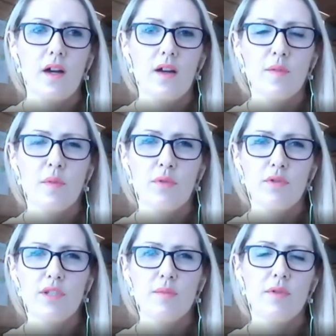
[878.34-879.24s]
from a
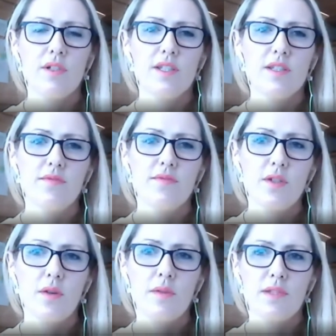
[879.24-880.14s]
project point of view, I
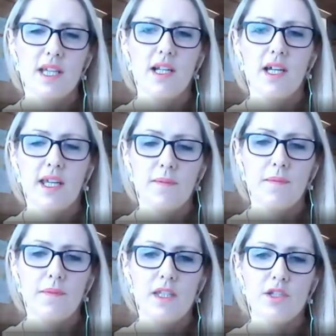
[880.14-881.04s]
would say, like,
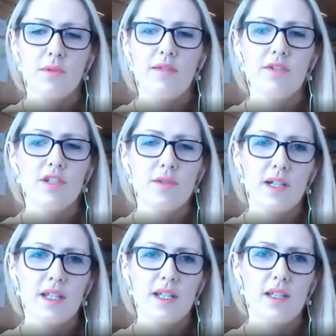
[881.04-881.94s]
you don't ever do
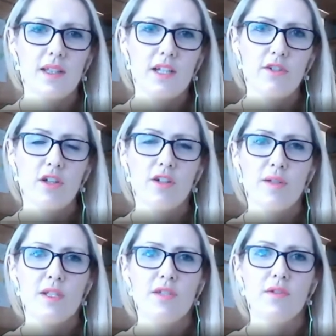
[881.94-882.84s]
anything that you're not
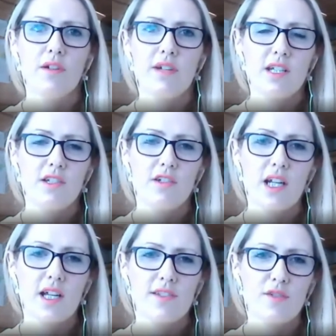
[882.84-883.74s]
going to be doing already in your
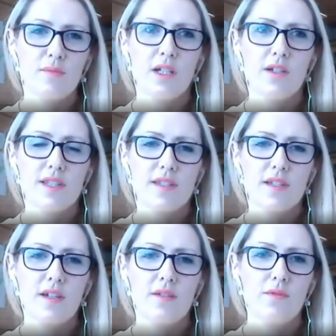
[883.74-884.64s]
classroom, because
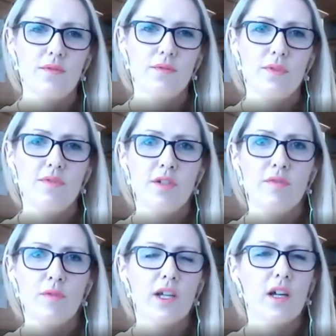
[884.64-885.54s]
we've
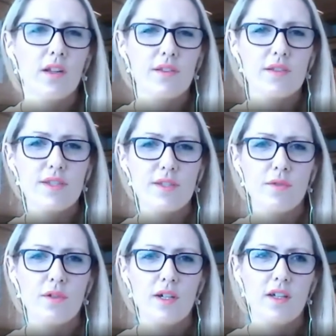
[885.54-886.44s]
enough work on.
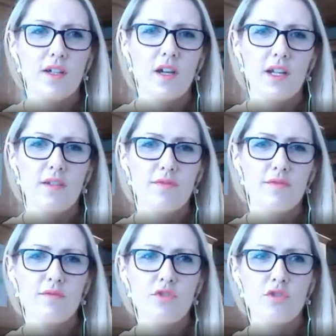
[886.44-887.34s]
So kind of
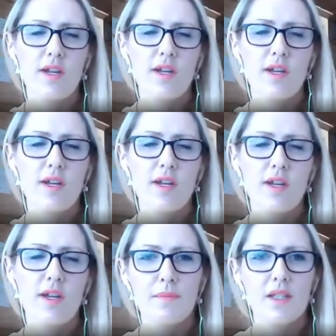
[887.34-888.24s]
try and make
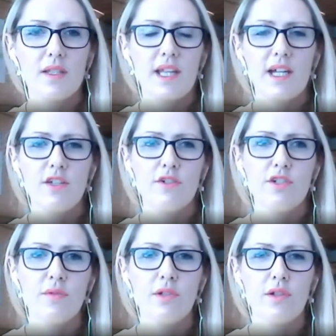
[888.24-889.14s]
it something that you're
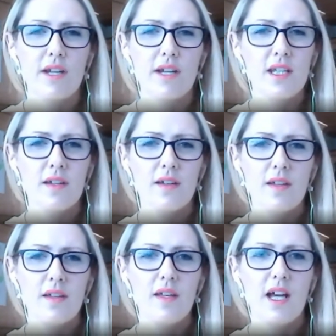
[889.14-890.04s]
doing already,
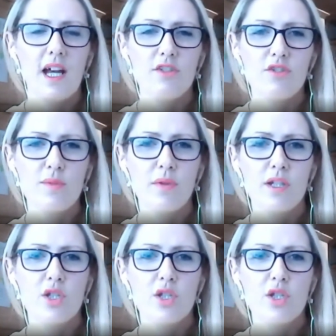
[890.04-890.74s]
and just put a